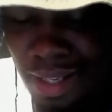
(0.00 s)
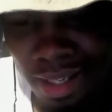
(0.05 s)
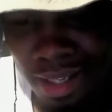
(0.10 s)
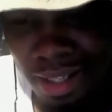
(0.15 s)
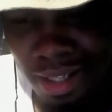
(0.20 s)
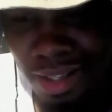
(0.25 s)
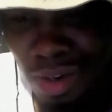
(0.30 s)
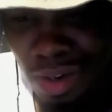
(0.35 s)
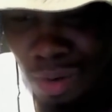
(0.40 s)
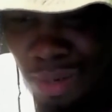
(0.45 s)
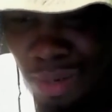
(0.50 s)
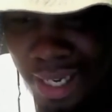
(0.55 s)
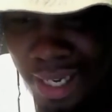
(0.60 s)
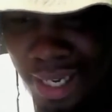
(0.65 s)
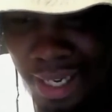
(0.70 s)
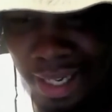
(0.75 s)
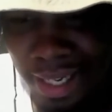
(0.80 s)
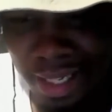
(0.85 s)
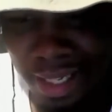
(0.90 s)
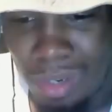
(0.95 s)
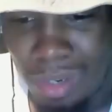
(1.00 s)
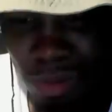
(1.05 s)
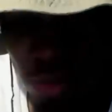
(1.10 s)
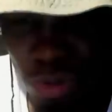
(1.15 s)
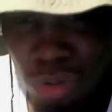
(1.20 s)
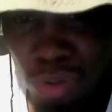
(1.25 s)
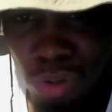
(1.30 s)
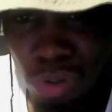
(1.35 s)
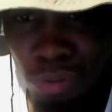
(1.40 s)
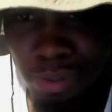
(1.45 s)

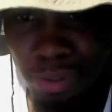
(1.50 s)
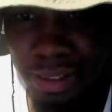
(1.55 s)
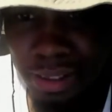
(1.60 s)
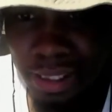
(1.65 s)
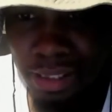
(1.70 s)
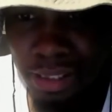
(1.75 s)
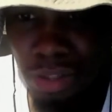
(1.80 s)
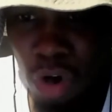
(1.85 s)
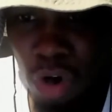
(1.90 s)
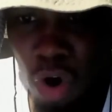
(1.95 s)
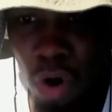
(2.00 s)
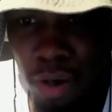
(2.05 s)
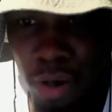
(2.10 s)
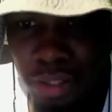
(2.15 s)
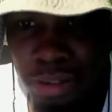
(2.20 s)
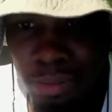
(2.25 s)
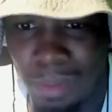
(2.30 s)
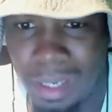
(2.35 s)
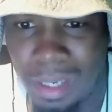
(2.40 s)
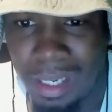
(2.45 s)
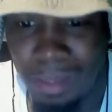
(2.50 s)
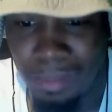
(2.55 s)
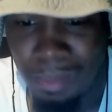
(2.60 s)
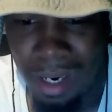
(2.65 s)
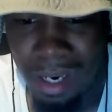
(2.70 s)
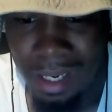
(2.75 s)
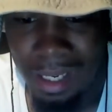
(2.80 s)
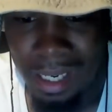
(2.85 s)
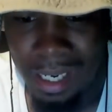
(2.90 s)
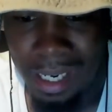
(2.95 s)
dude was just harsh with it,
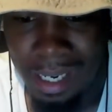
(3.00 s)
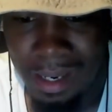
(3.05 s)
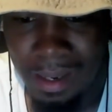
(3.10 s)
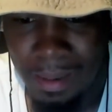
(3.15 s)
wasn't he?